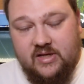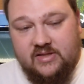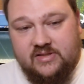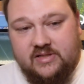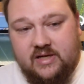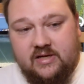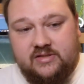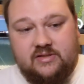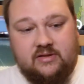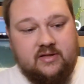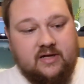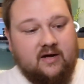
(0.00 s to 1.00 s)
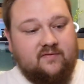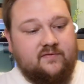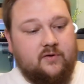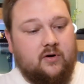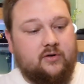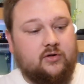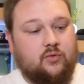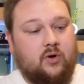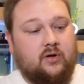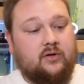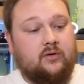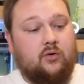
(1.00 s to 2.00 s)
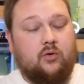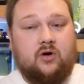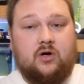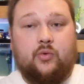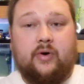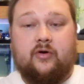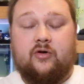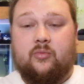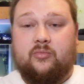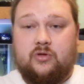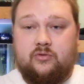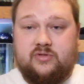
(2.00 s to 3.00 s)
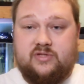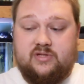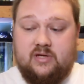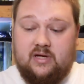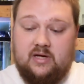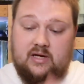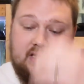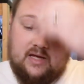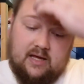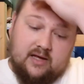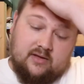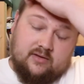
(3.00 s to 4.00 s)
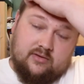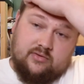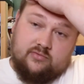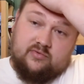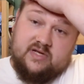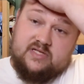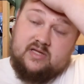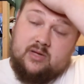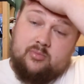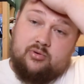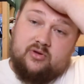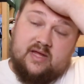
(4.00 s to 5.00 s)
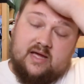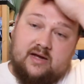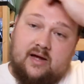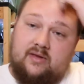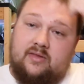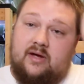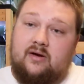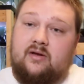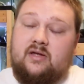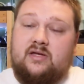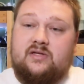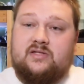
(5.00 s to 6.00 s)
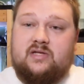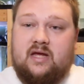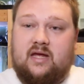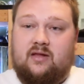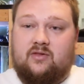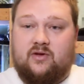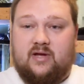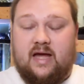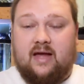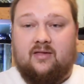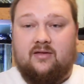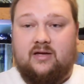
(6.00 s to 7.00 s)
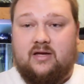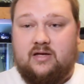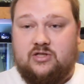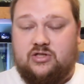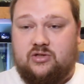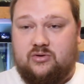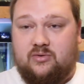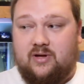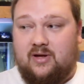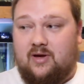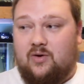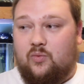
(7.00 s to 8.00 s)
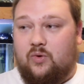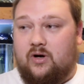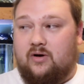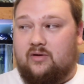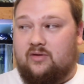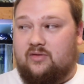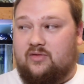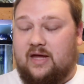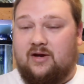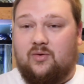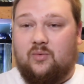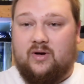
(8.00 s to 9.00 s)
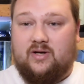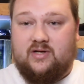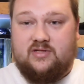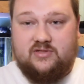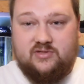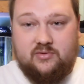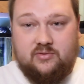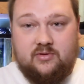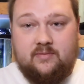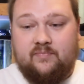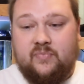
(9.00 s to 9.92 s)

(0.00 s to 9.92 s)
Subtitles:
it says not for underwater or aquarium use. And the reason they put that on there is a legality issue where they don't want to get sued.